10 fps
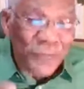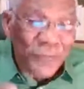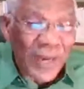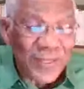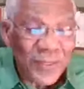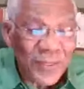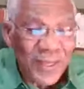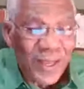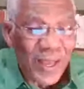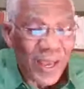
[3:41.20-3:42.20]
fact,
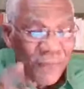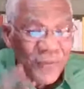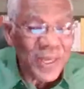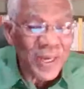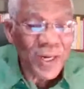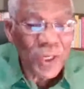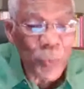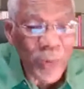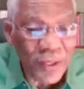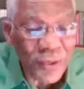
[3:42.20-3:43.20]
every year, the
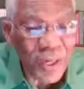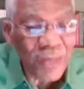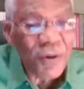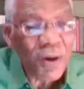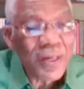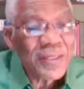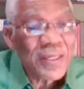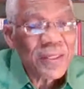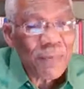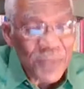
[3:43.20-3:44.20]
23rd of August
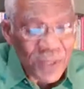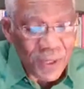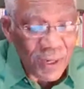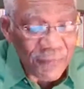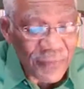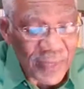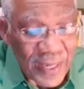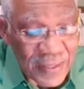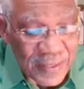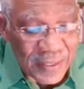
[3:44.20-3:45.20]
is observed
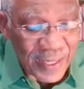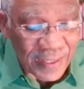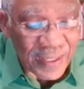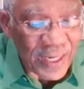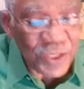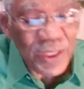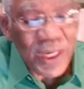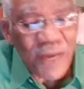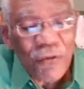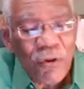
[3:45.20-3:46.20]
as the International
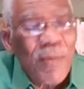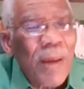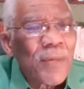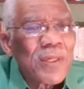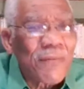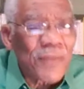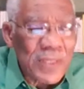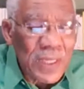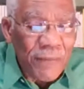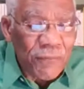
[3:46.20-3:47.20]
Day for the Remembrance of the
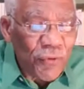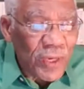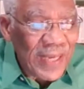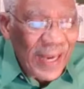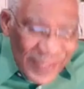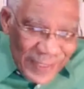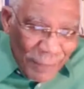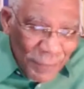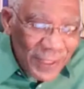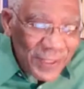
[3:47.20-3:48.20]
Slave Trade and its
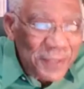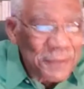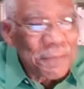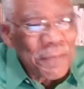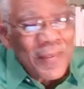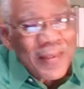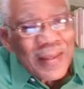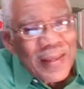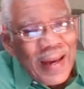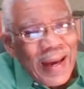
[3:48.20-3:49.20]
abolition.
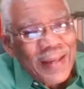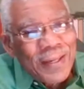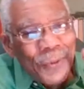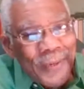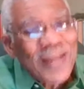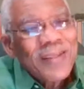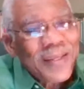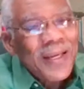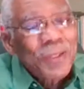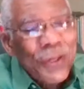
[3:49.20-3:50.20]
And the United
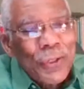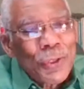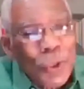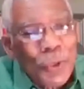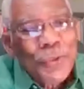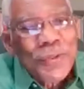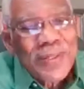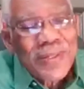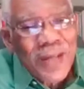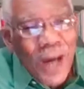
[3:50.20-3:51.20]
Nations chose
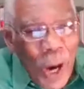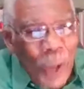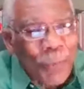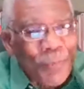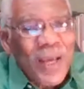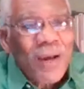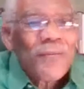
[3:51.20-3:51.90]
the outbreak of